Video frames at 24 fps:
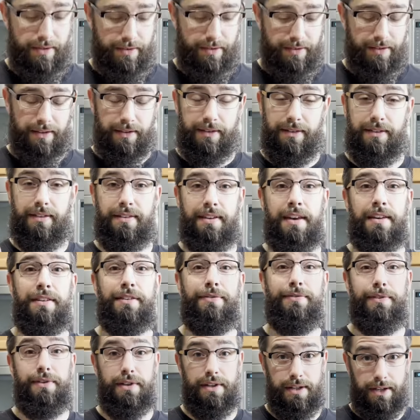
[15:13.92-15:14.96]

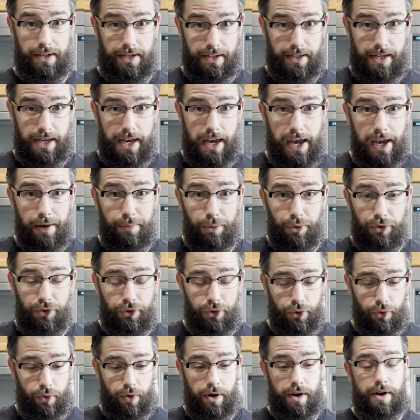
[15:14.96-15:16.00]
successfully able
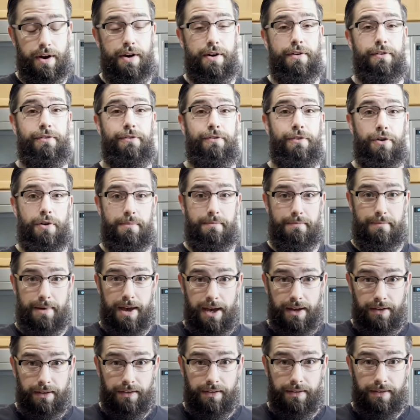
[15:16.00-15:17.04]
to
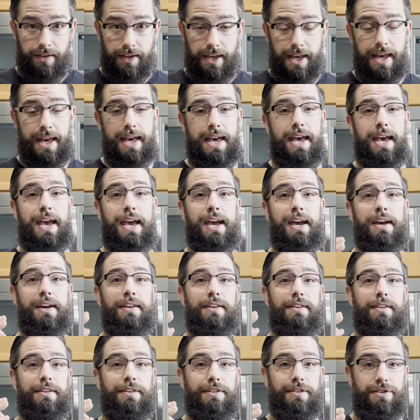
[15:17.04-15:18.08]
ferment
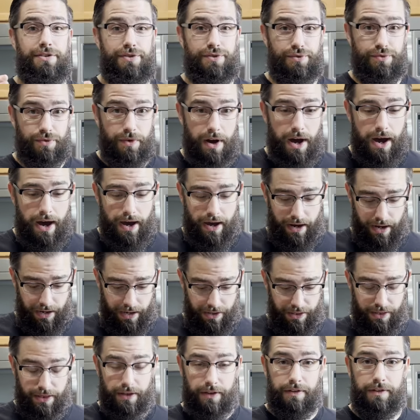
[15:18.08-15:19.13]
and
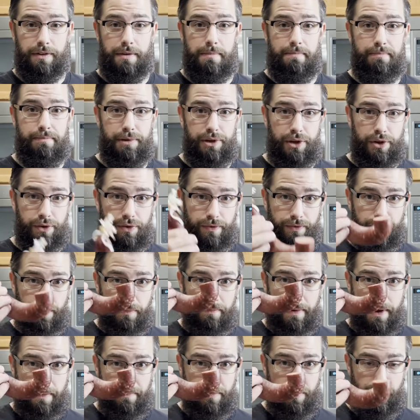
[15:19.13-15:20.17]
dry this
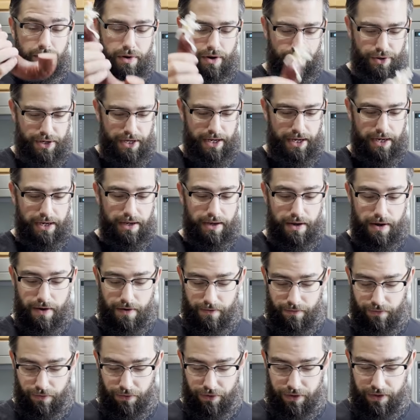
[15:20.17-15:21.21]
beautiful pepperoni
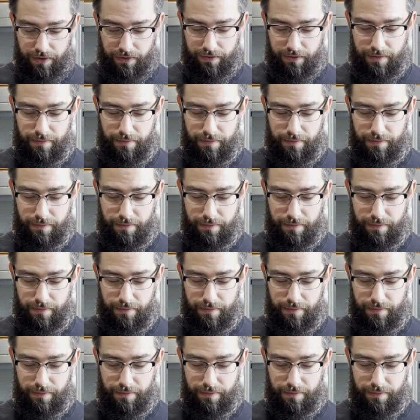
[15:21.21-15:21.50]
for this